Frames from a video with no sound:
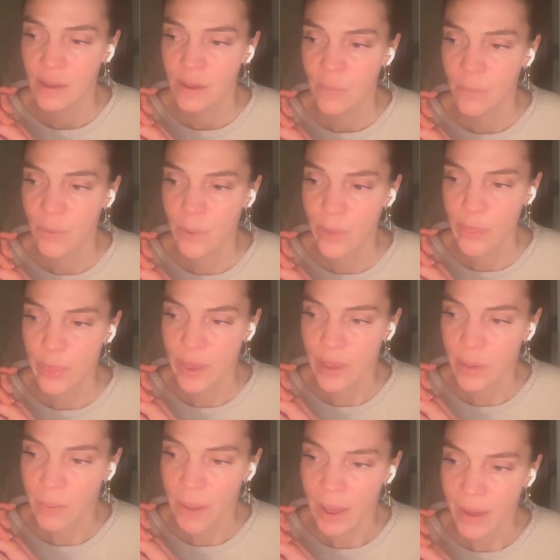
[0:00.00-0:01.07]
When we think
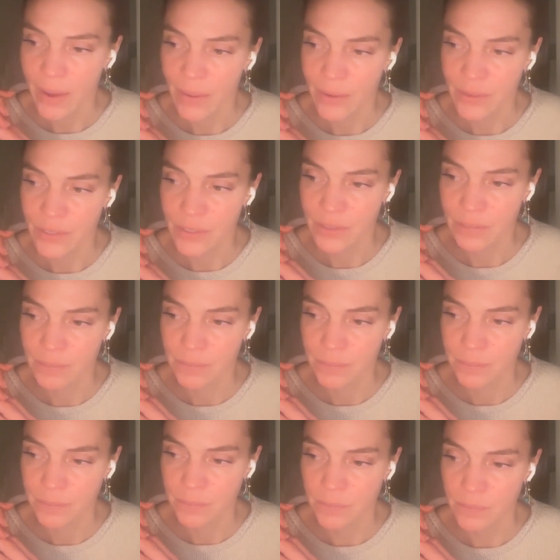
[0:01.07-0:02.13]
about
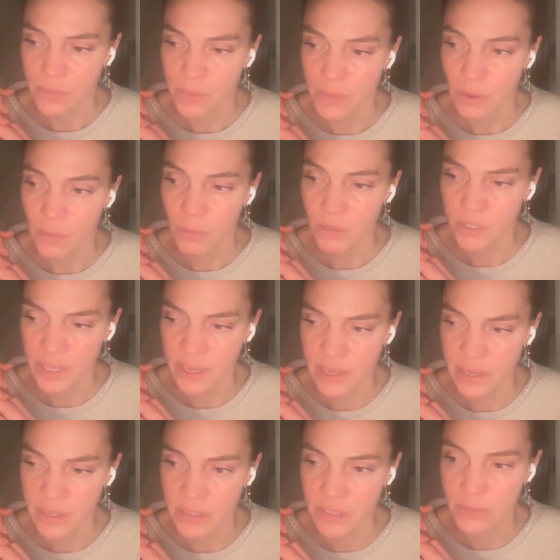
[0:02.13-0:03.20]

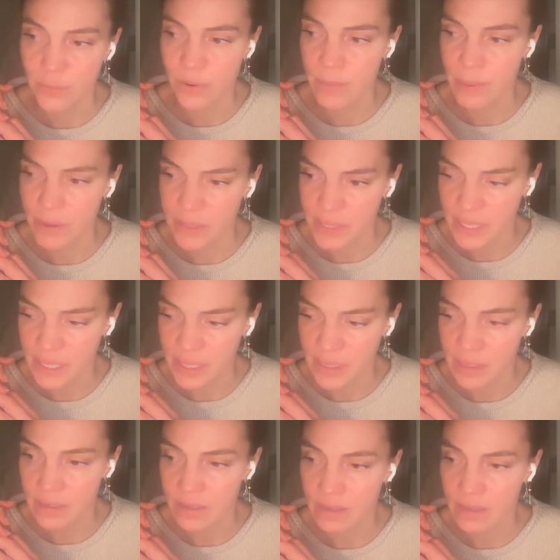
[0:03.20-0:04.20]
resilience, rebuilding,